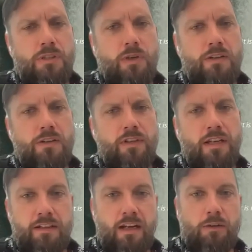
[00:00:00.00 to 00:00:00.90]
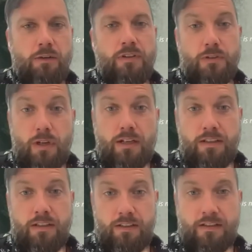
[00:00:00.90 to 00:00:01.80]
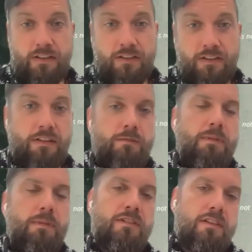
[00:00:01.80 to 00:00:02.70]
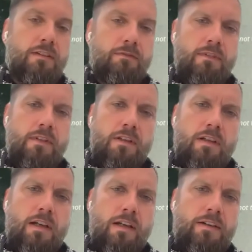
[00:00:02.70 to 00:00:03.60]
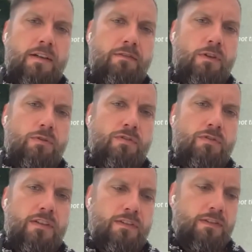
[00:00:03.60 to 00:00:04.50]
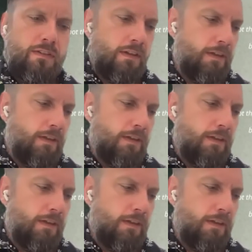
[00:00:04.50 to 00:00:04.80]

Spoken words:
tried to get it out and tested it basically, and those things,